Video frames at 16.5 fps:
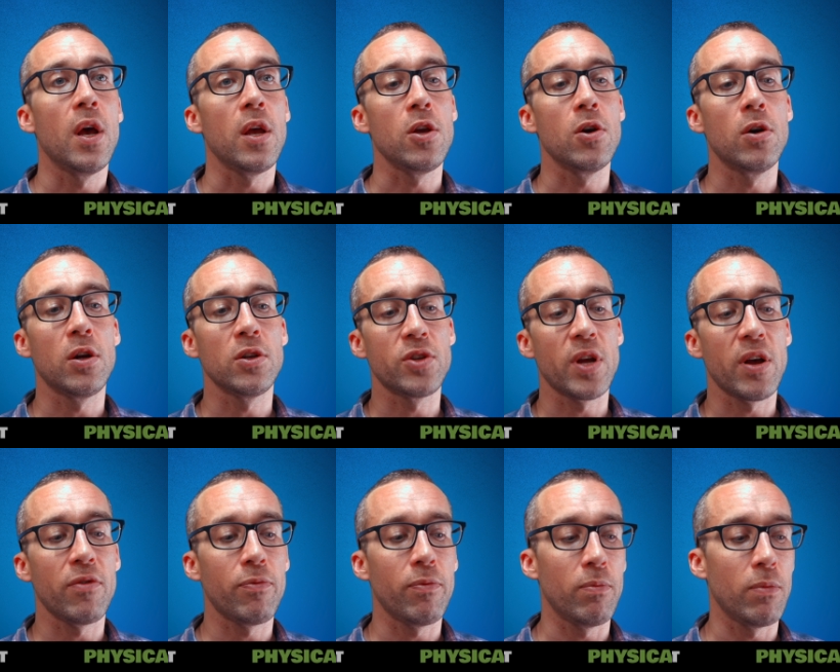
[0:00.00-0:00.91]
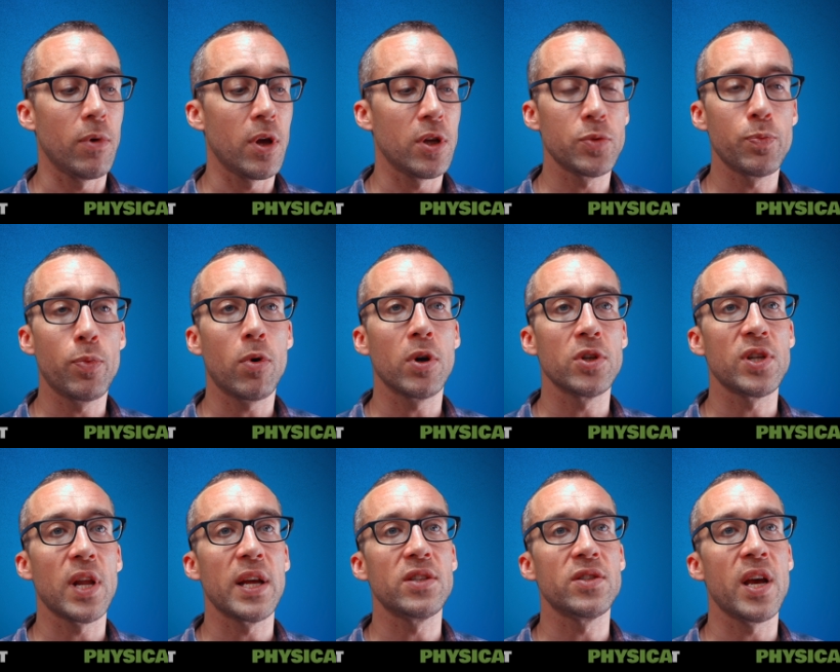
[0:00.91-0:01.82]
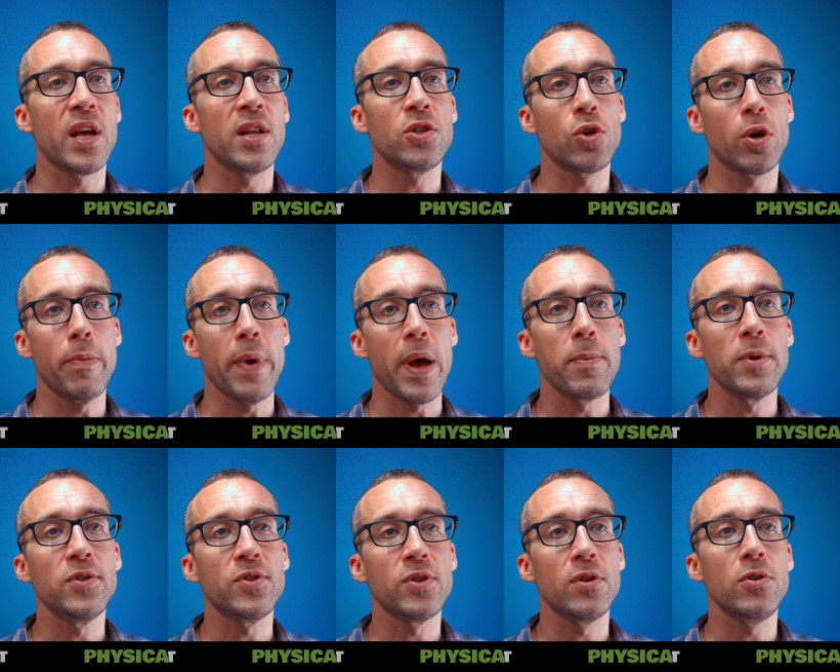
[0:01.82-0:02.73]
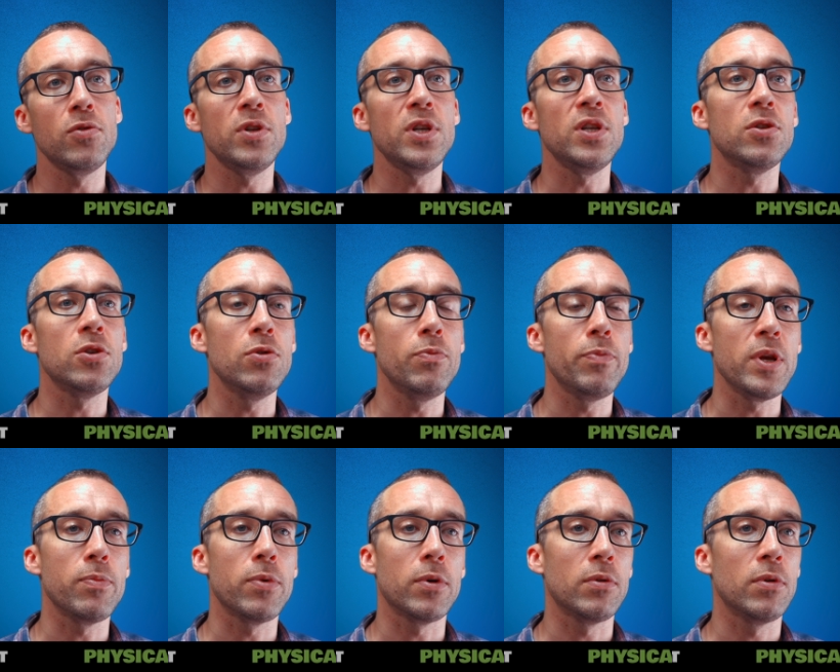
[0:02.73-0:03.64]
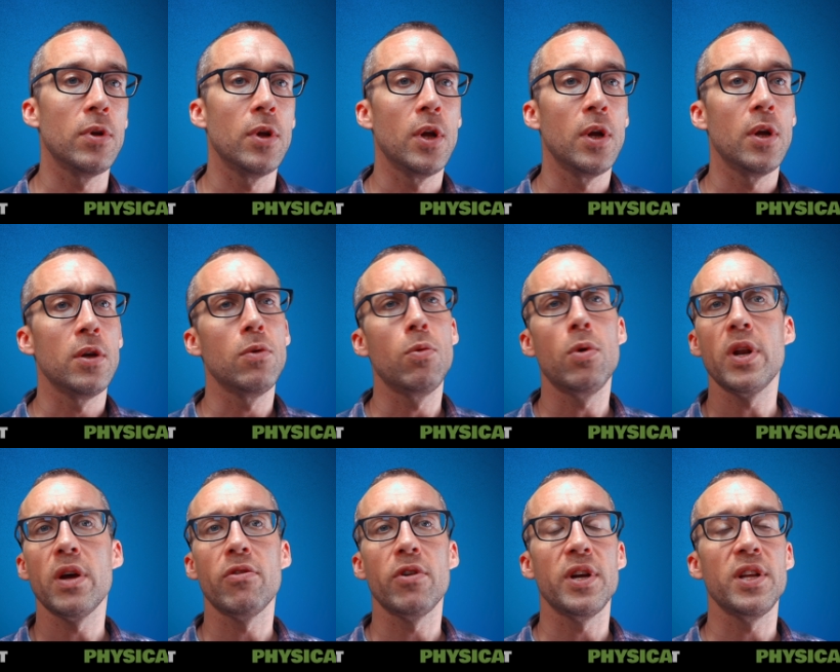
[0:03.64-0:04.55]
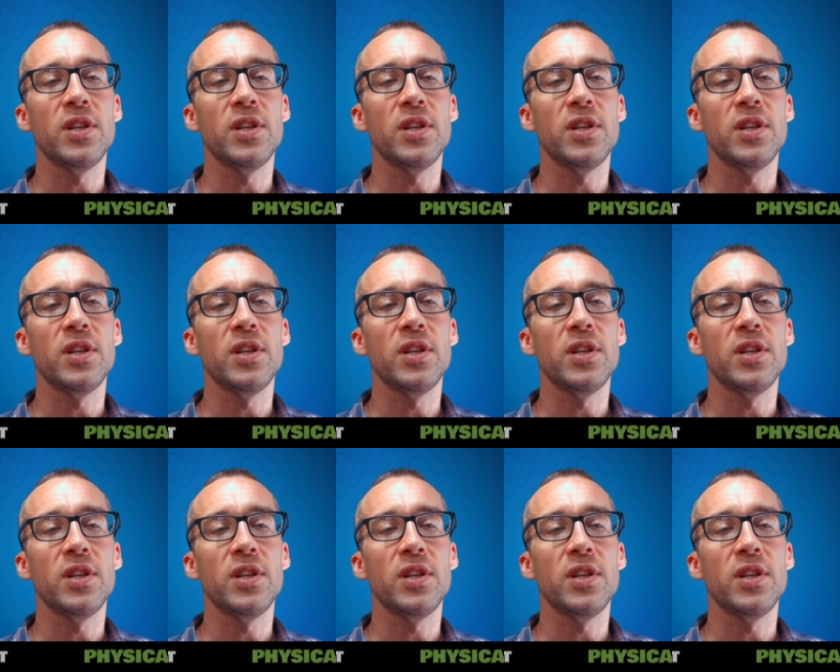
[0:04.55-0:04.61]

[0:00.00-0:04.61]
And you also have uh, sports like tennis or badminton. You need two people. Whatever.